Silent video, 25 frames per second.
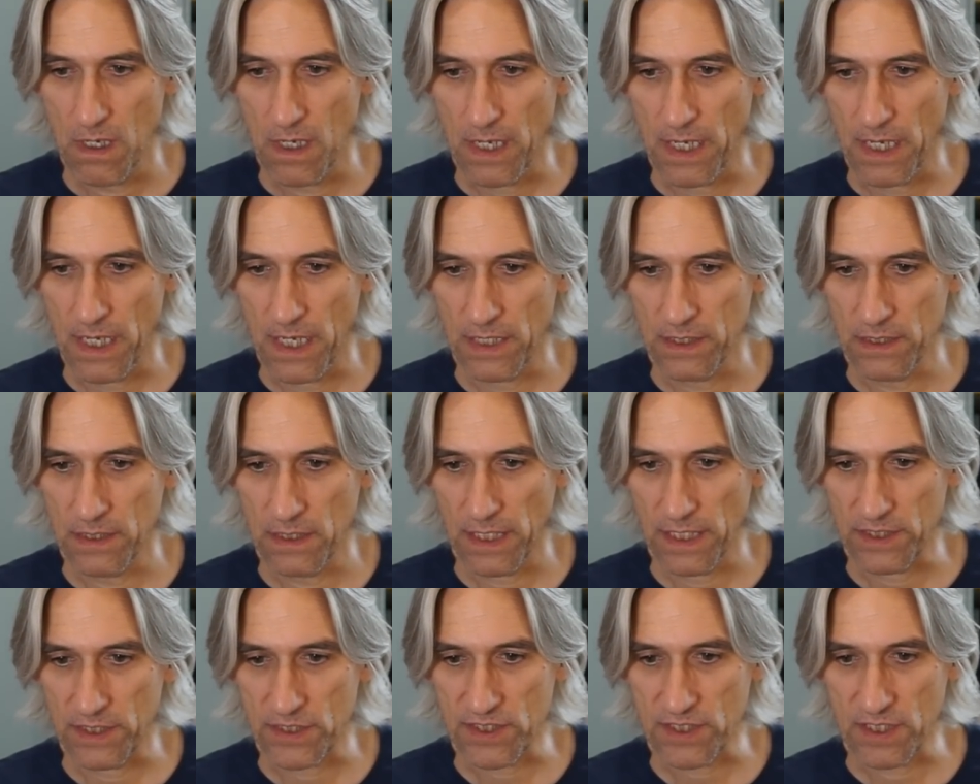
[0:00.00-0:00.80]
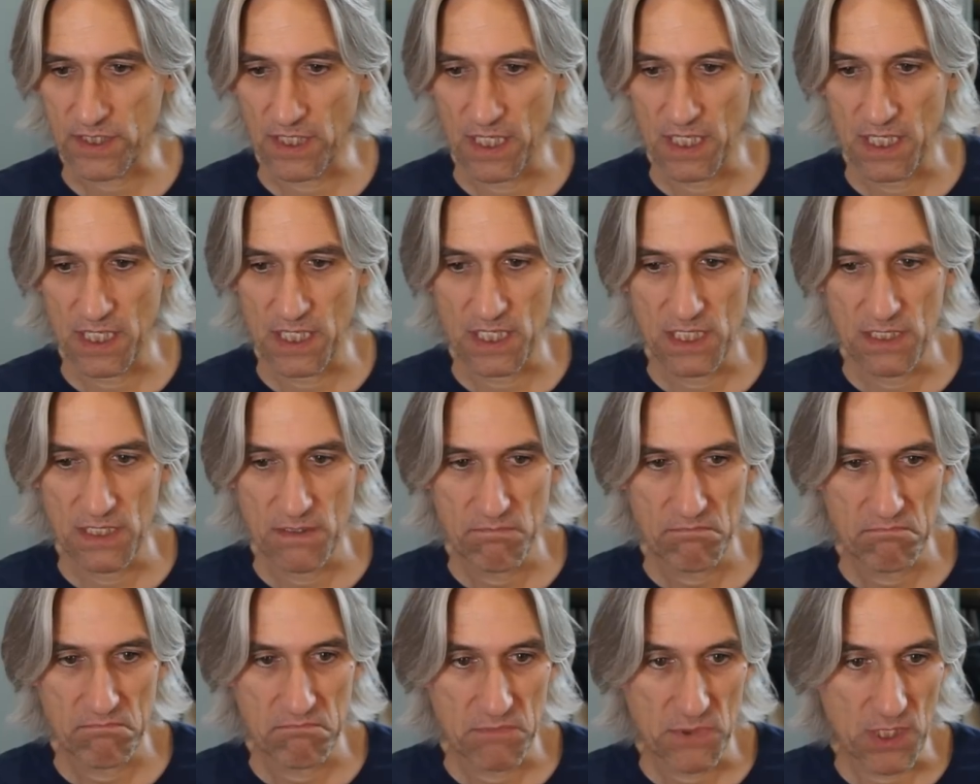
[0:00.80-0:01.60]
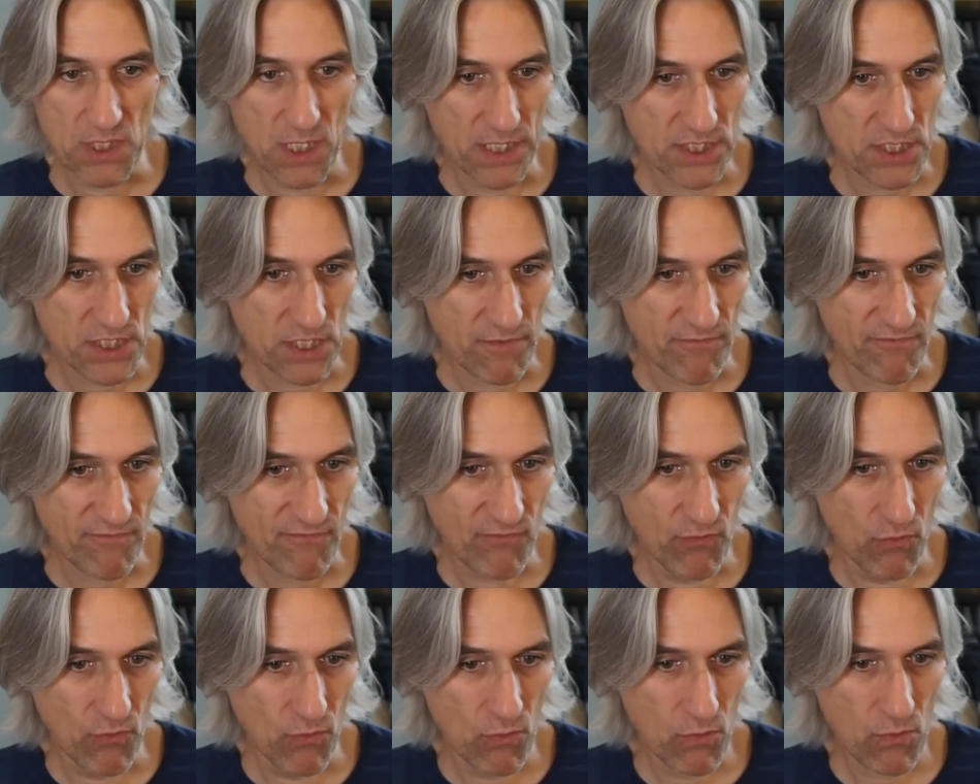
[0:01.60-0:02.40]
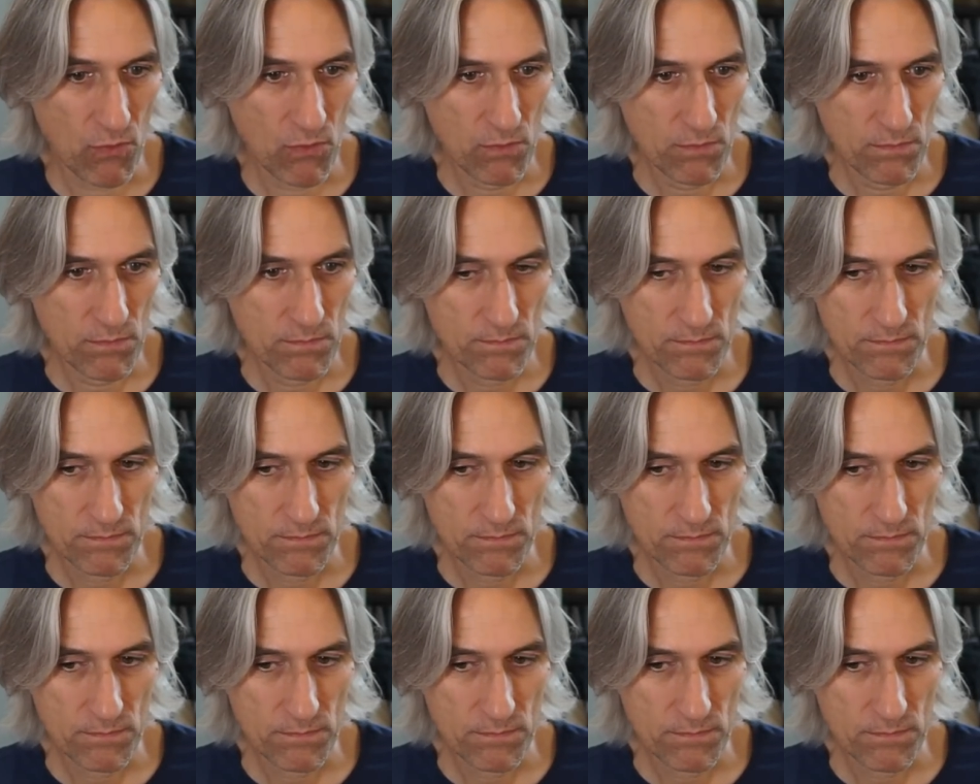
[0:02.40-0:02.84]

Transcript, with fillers: And let's say knight f four.